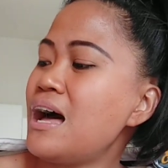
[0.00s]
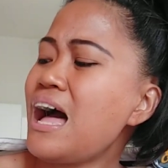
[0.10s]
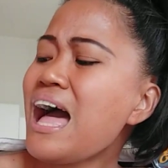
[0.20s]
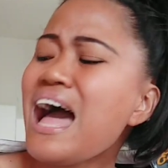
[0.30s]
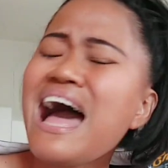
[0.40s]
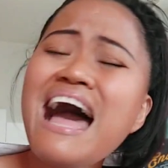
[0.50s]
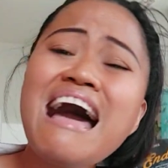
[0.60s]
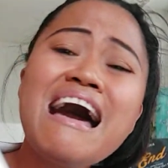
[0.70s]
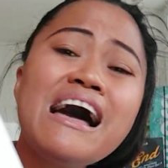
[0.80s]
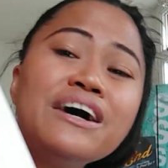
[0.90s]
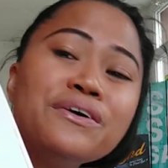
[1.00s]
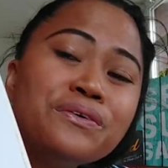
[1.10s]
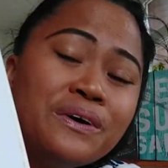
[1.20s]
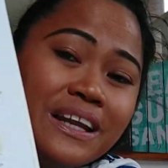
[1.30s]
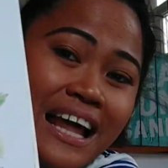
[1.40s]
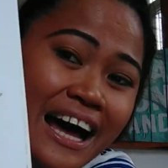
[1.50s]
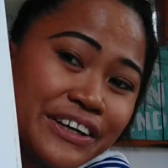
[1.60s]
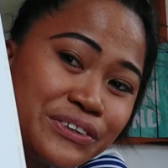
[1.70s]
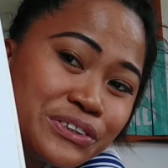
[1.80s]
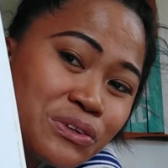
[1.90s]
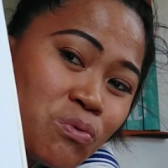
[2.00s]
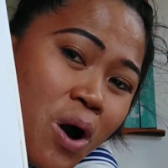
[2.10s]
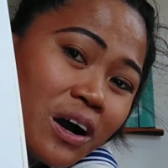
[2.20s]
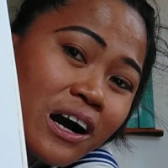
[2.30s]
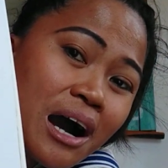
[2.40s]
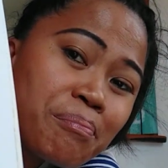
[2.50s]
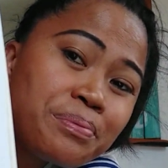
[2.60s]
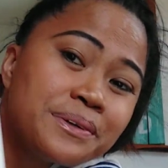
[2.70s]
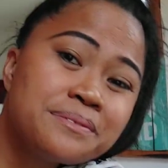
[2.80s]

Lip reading: Ow! Lion woke up.